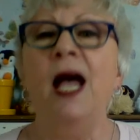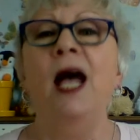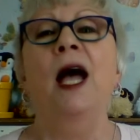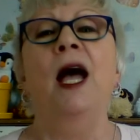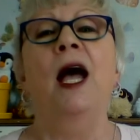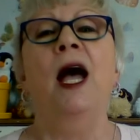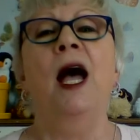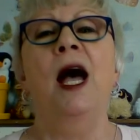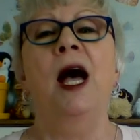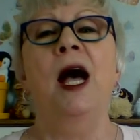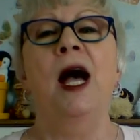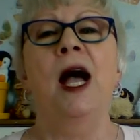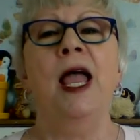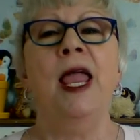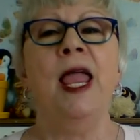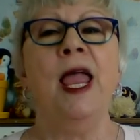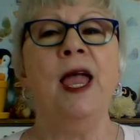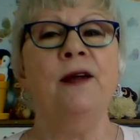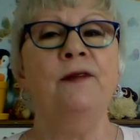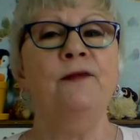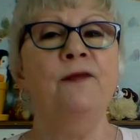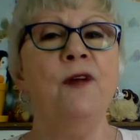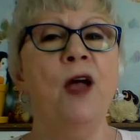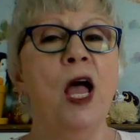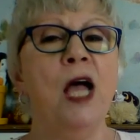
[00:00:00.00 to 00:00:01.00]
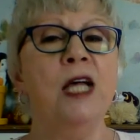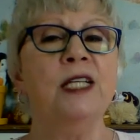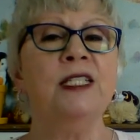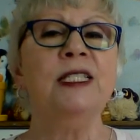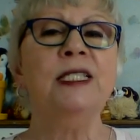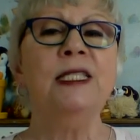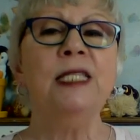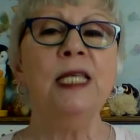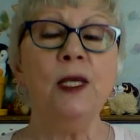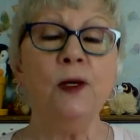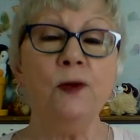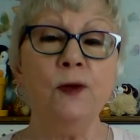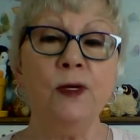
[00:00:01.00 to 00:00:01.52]
I have a
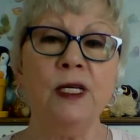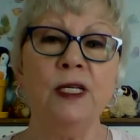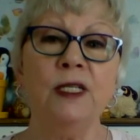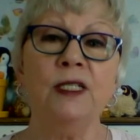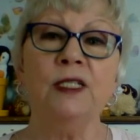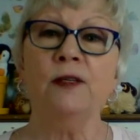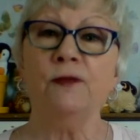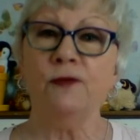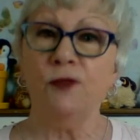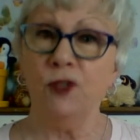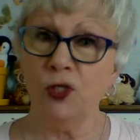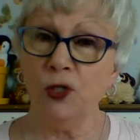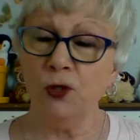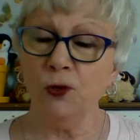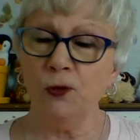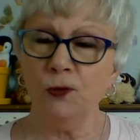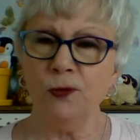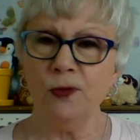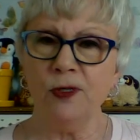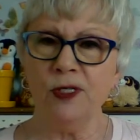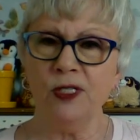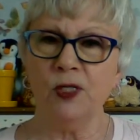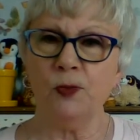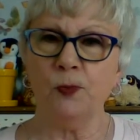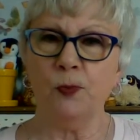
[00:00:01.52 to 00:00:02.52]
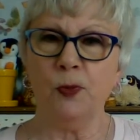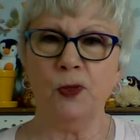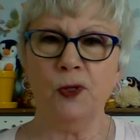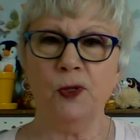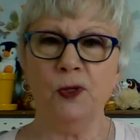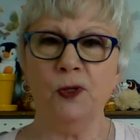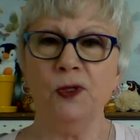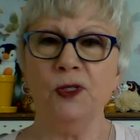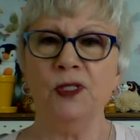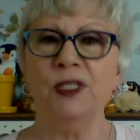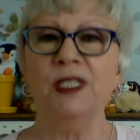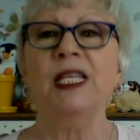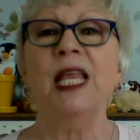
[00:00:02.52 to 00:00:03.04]
series of children's
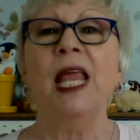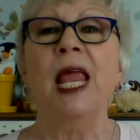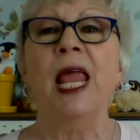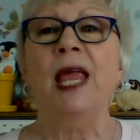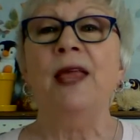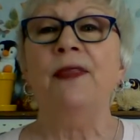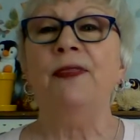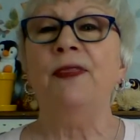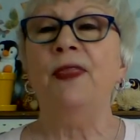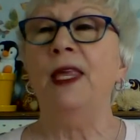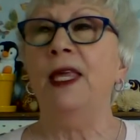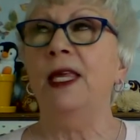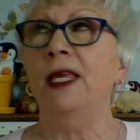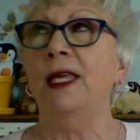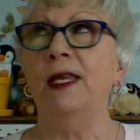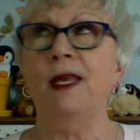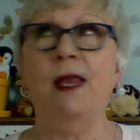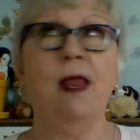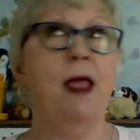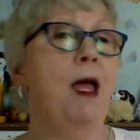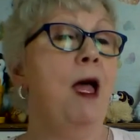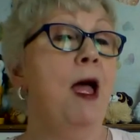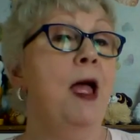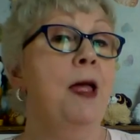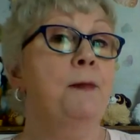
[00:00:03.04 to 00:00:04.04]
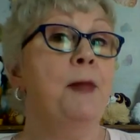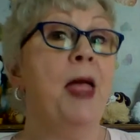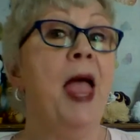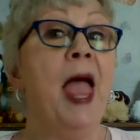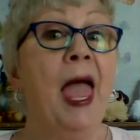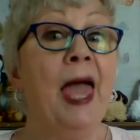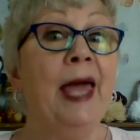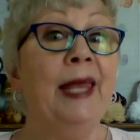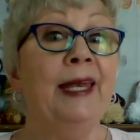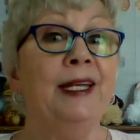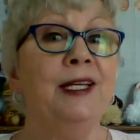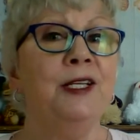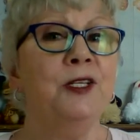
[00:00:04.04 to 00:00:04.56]
books that I'm
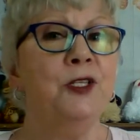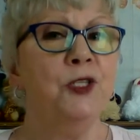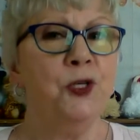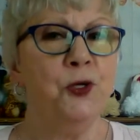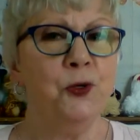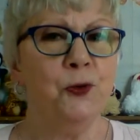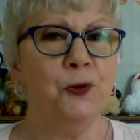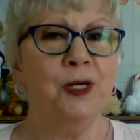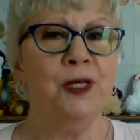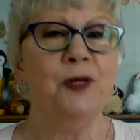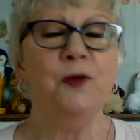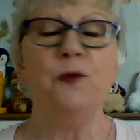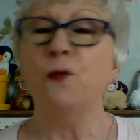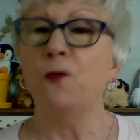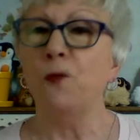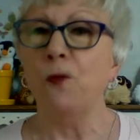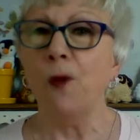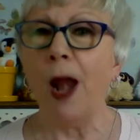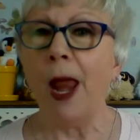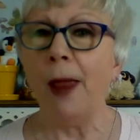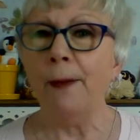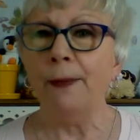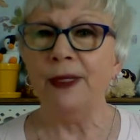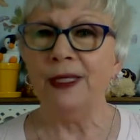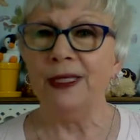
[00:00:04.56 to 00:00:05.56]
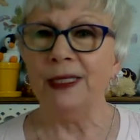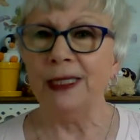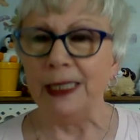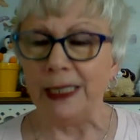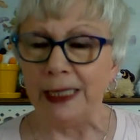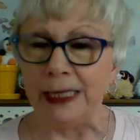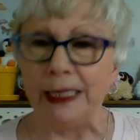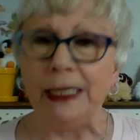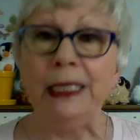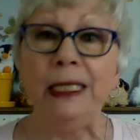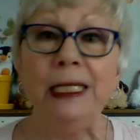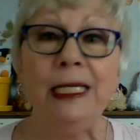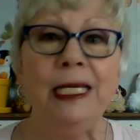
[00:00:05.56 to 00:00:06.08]
adding to it
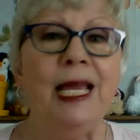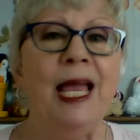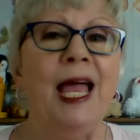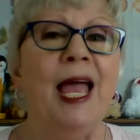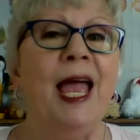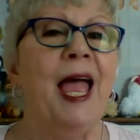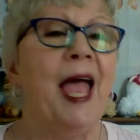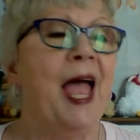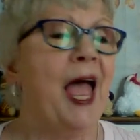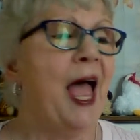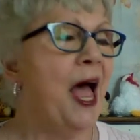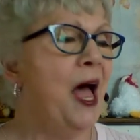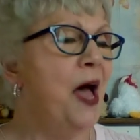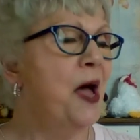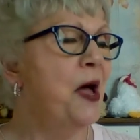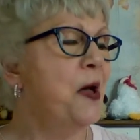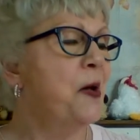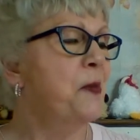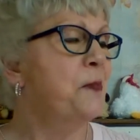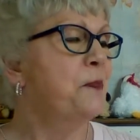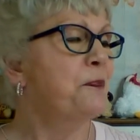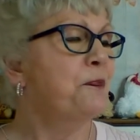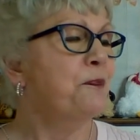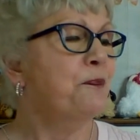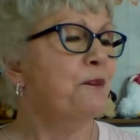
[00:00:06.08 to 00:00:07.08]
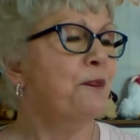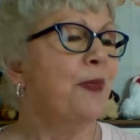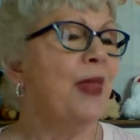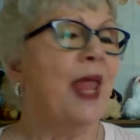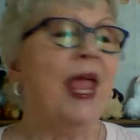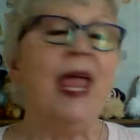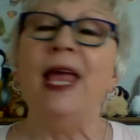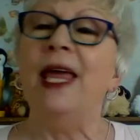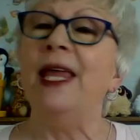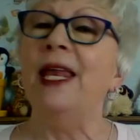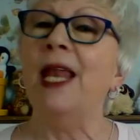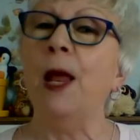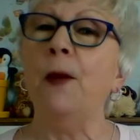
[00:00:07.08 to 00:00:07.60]
rapidly. And
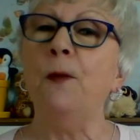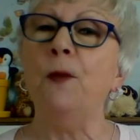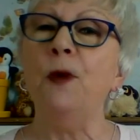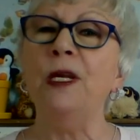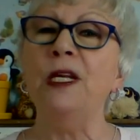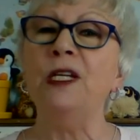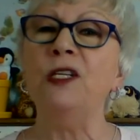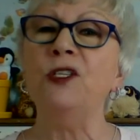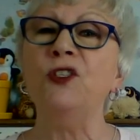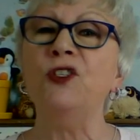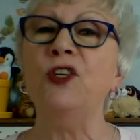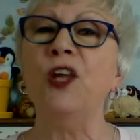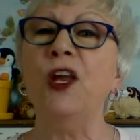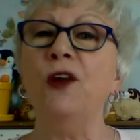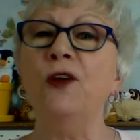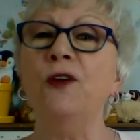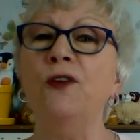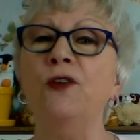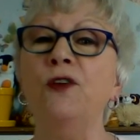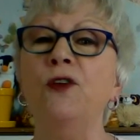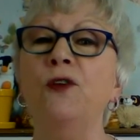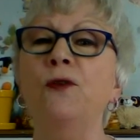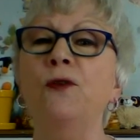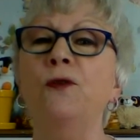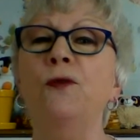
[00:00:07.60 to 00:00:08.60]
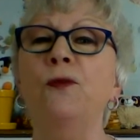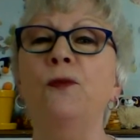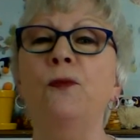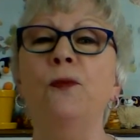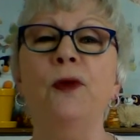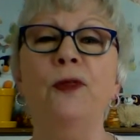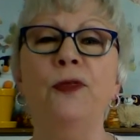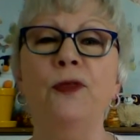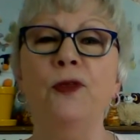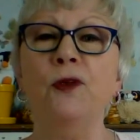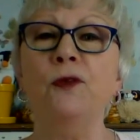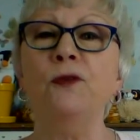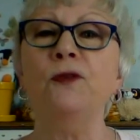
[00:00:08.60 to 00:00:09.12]
I want to share
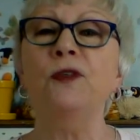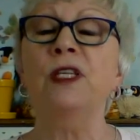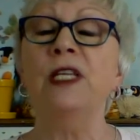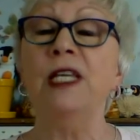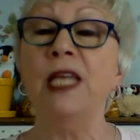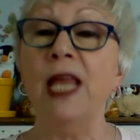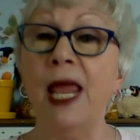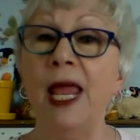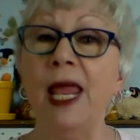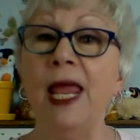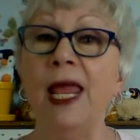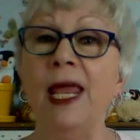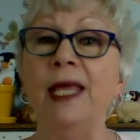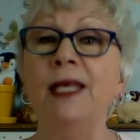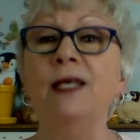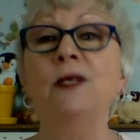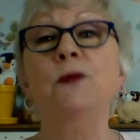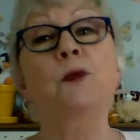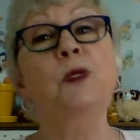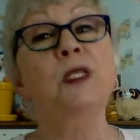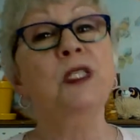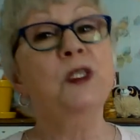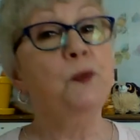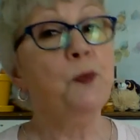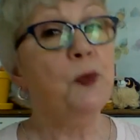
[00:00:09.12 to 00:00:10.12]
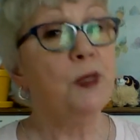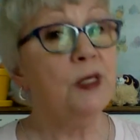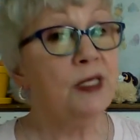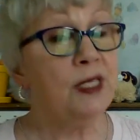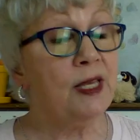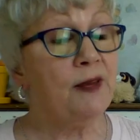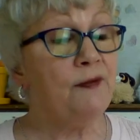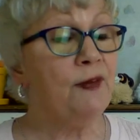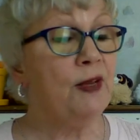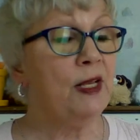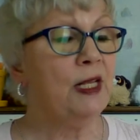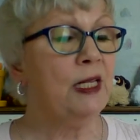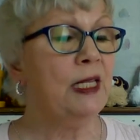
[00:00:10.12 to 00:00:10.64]
with you today,
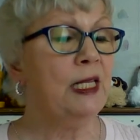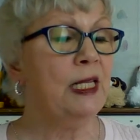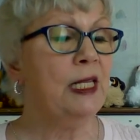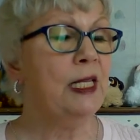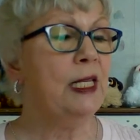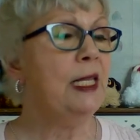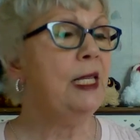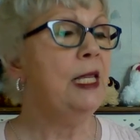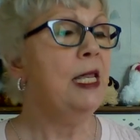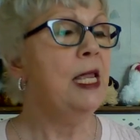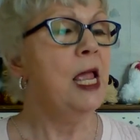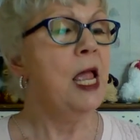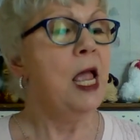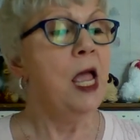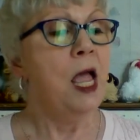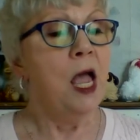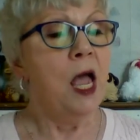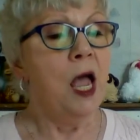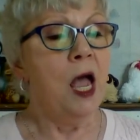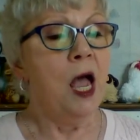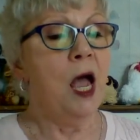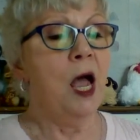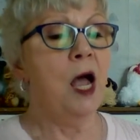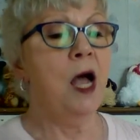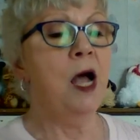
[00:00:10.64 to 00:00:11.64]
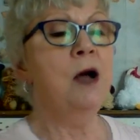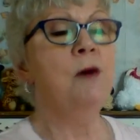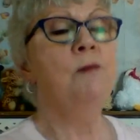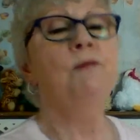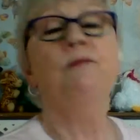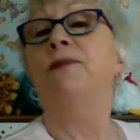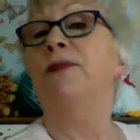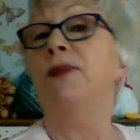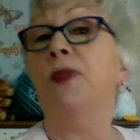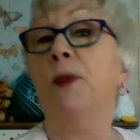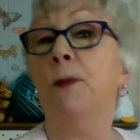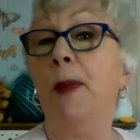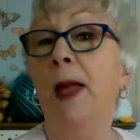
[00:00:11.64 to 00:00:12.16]
specifically
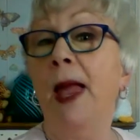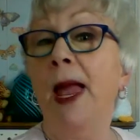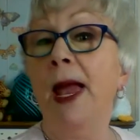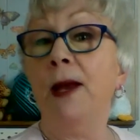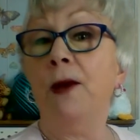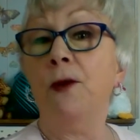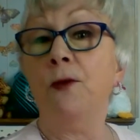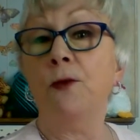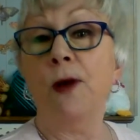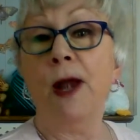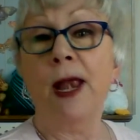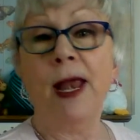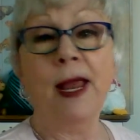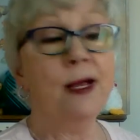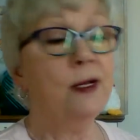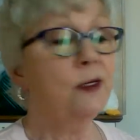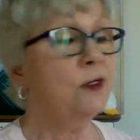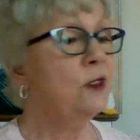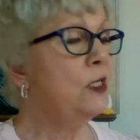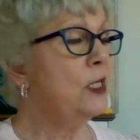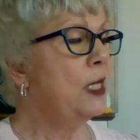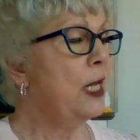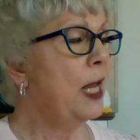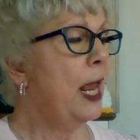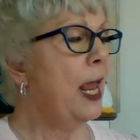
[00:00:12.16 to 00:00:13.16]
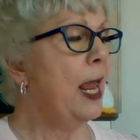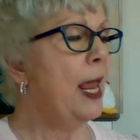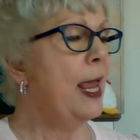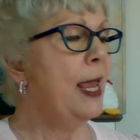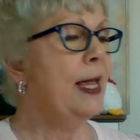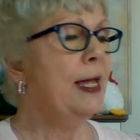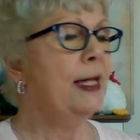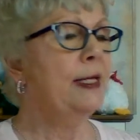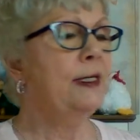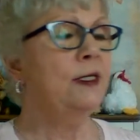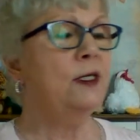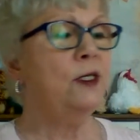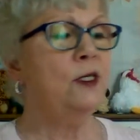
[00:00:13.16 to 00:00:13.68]
the background,
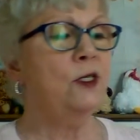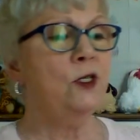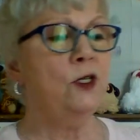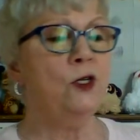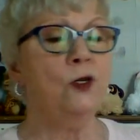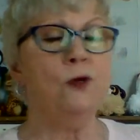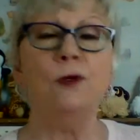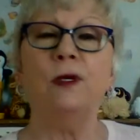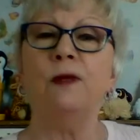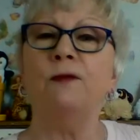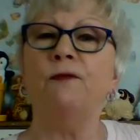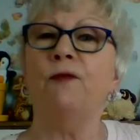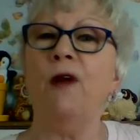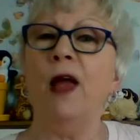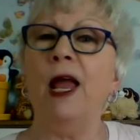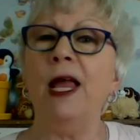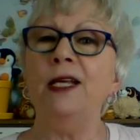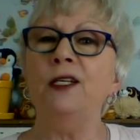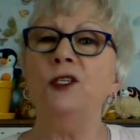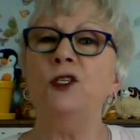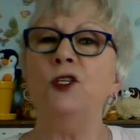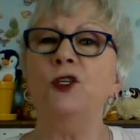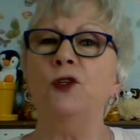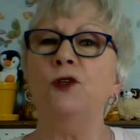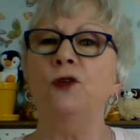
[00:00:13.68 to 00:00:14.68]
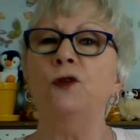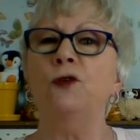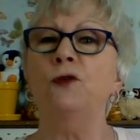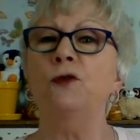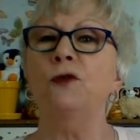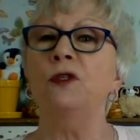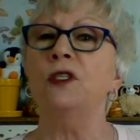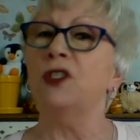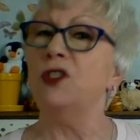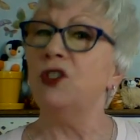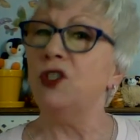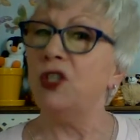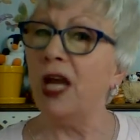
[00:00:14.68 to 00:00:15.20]
and to invite you
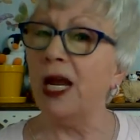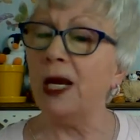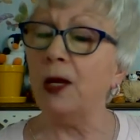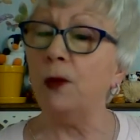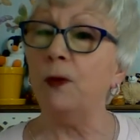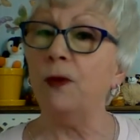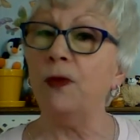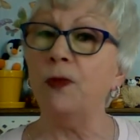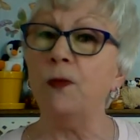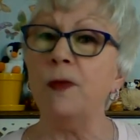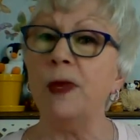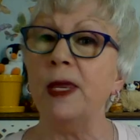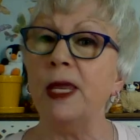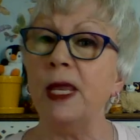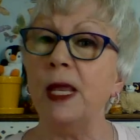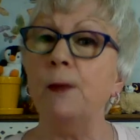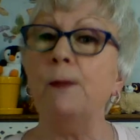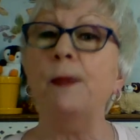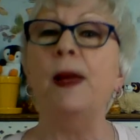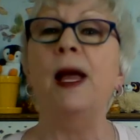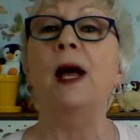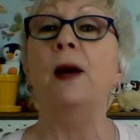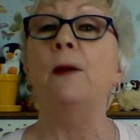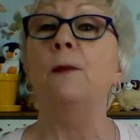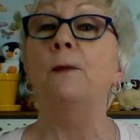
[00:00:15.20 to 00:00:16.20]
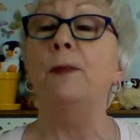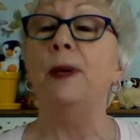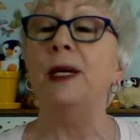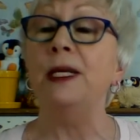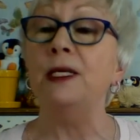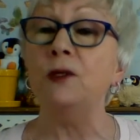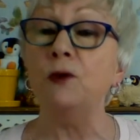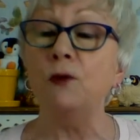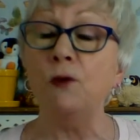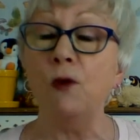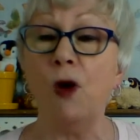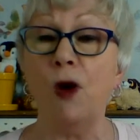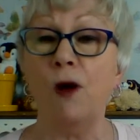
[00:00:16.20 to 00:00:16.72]
to check with me about
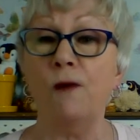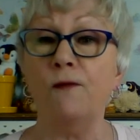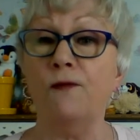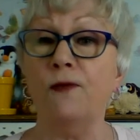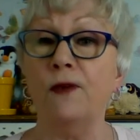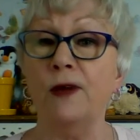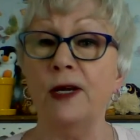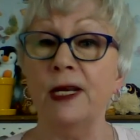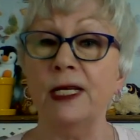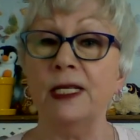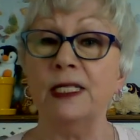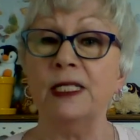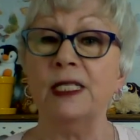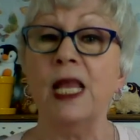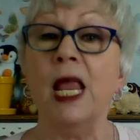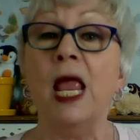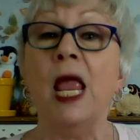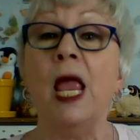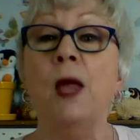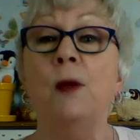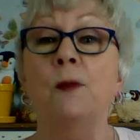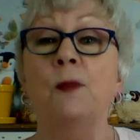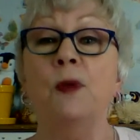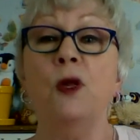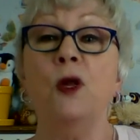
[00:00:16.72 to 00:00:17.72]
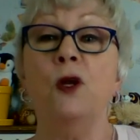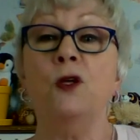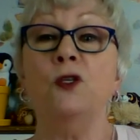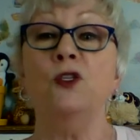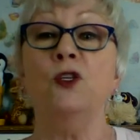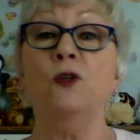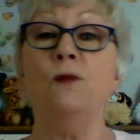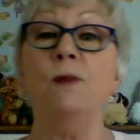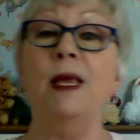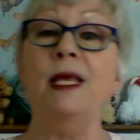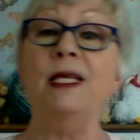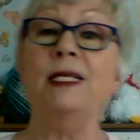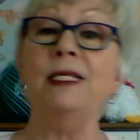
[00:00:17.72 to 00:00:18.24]
bundle offerings, because
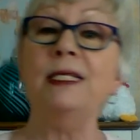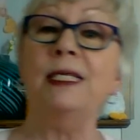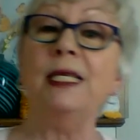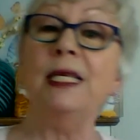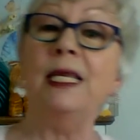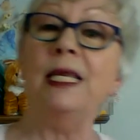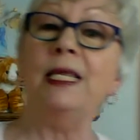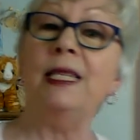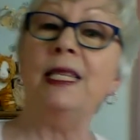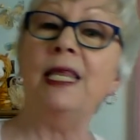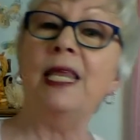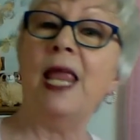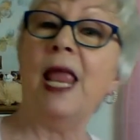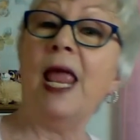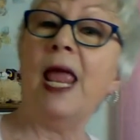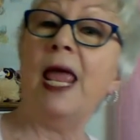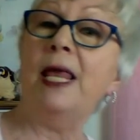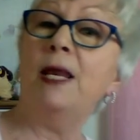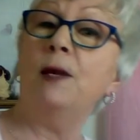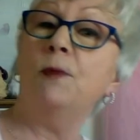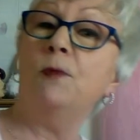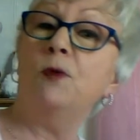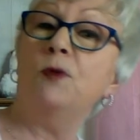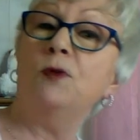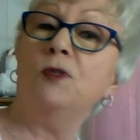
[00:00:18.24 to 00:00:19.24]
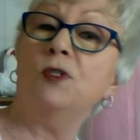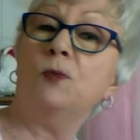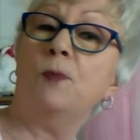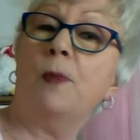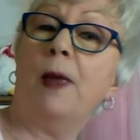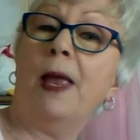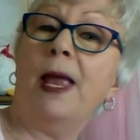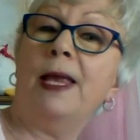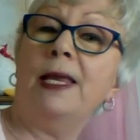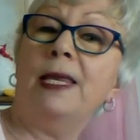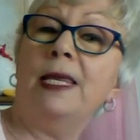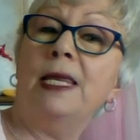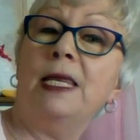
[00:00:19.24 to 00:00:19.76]
you may see the animals
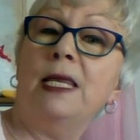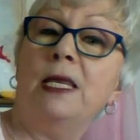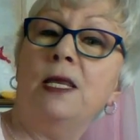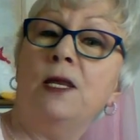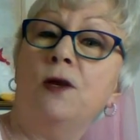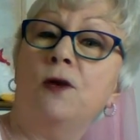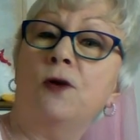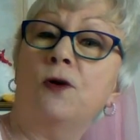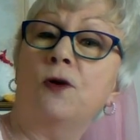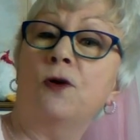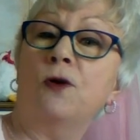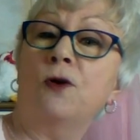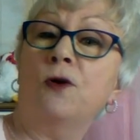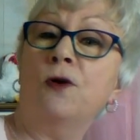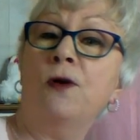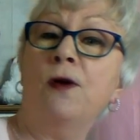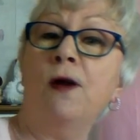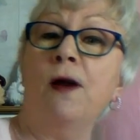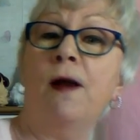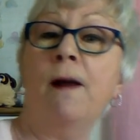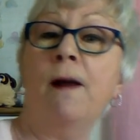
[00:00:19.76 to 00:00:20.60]
back here